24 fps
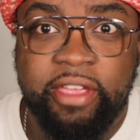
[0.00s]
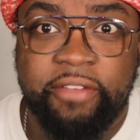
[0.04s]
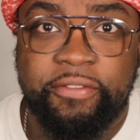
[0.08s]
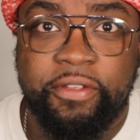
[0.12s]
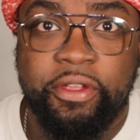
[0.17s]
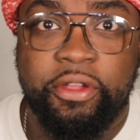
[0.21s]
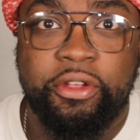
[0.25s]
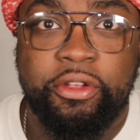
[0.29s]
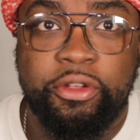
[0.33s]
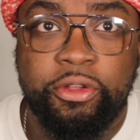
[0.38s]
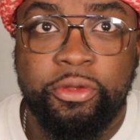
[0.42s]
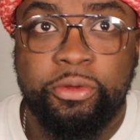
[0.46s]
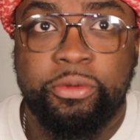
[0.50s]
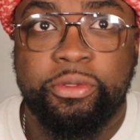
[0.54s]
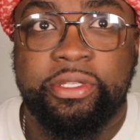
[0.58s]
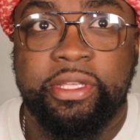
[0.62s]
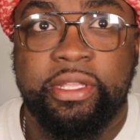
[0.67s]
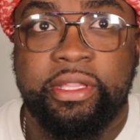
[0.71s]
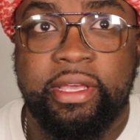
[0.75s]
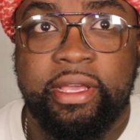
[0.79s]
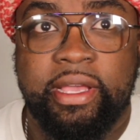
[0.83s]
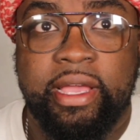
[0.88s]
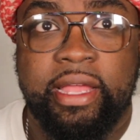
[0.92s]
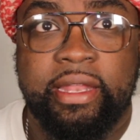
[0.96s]
If you're new
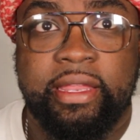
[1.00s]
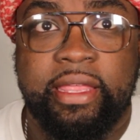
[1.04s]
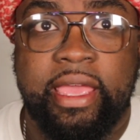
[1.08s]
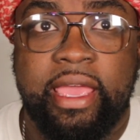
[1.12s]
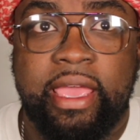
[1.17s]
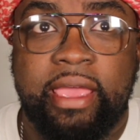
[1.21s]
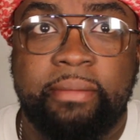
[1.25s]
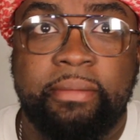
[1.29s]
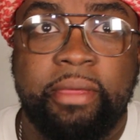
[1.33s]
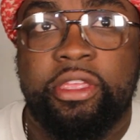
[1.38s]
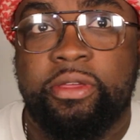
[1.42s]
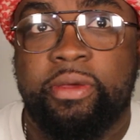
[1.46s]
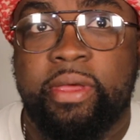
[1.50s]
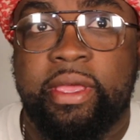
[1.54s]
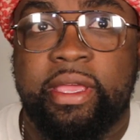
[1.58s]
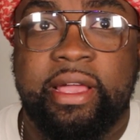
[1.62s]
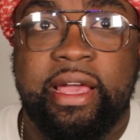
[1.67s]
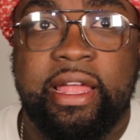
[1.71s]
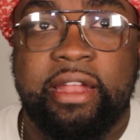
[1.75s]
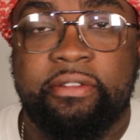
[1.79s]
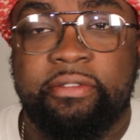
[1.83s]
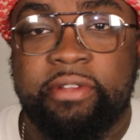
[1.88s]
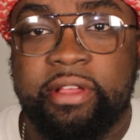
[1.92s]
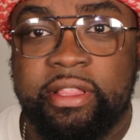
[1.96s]
to the gun game, you ain't
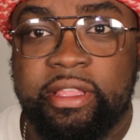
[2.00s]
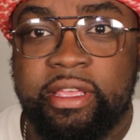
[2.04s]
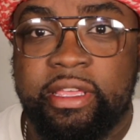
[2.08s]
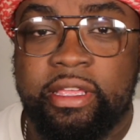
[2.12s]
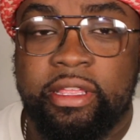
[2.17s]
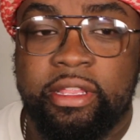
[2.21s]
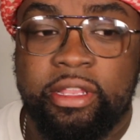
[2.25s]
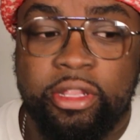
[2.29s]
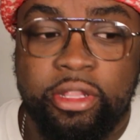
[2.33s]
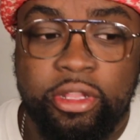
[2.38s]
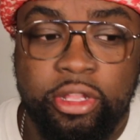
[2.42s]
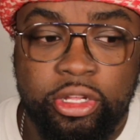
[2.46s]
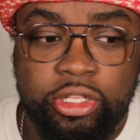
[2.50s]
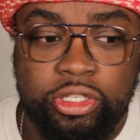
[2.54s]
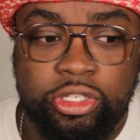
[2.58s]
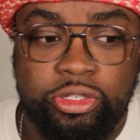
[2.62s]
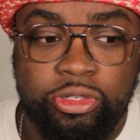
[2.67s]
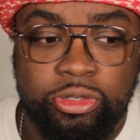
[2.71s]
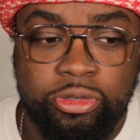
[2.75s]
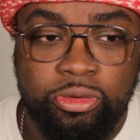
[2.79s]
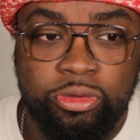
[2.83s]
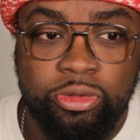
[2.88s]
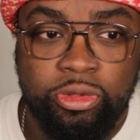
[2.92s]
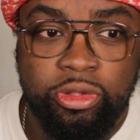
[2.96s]
got to really look
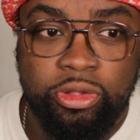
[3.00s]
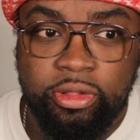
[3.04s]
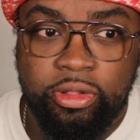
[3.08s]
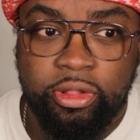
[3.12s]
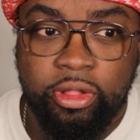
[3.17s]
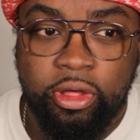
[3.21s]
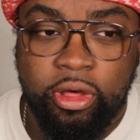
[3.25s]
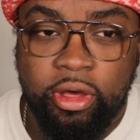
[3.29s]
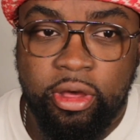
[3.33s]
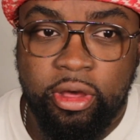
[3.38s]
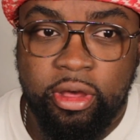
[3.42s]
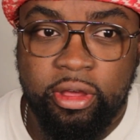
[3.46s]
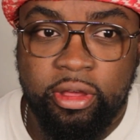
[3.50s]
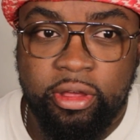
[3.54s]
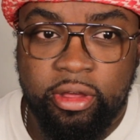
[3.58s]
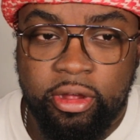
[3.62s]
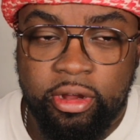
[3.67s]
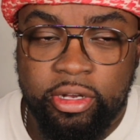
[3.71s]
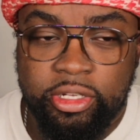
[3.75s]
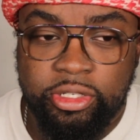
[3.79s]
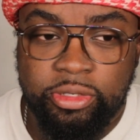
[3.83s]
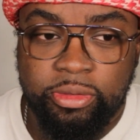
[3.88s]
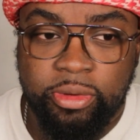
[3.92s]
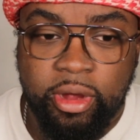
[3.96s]
too long
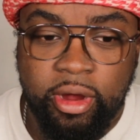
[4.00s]
or too